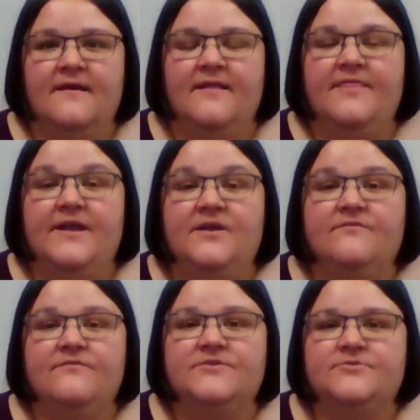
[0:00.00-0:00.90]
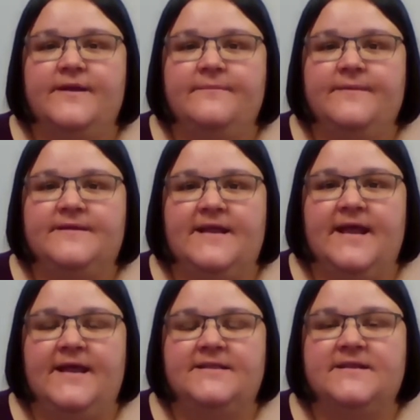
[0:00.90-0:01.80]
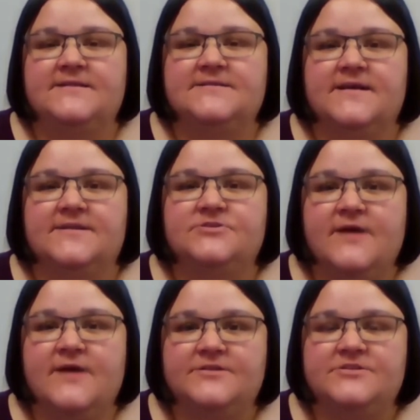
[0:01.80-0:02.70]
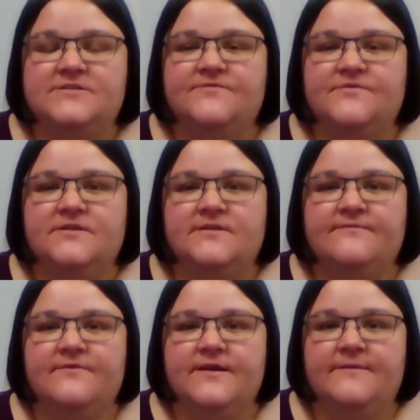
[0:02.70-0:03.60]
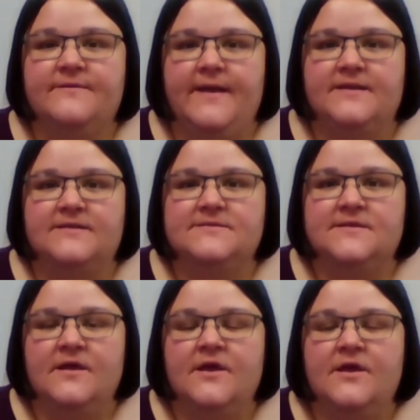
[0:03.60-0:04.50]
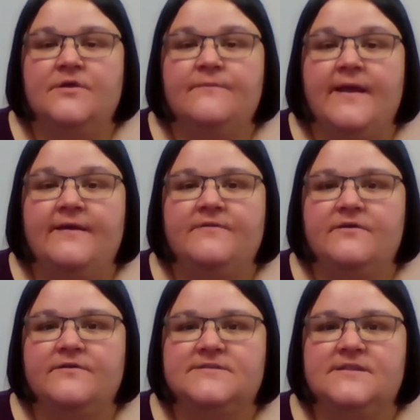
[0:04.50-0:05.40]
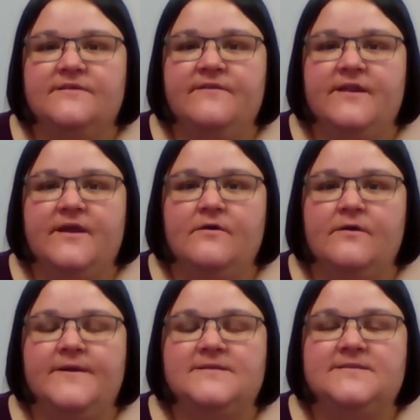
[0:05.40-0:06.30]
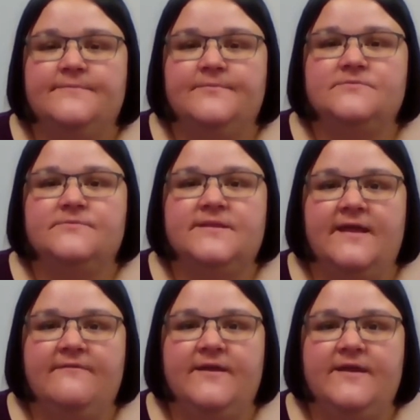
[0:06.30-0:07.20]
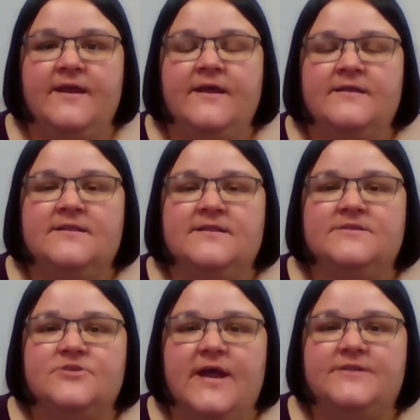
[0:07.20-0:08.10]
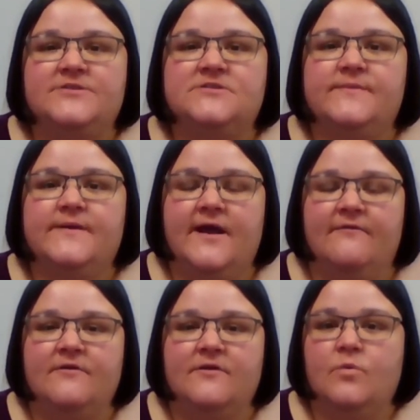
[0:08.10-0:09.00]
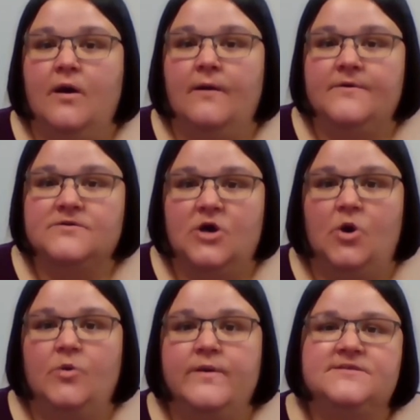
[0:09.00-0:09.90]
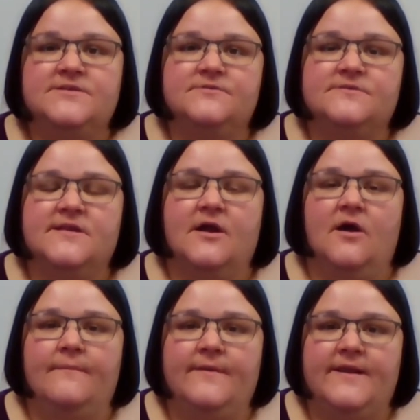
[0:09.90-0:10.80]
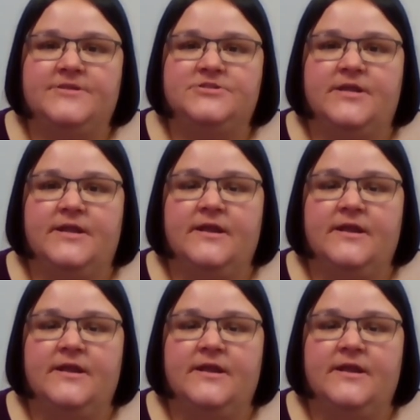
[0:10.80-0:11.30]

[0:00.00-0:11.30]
Thank you for joining me today to discuss strategies for delivering demands. You may have noticed in the video clip examples with David that the strategies we covered were almost always used in combination.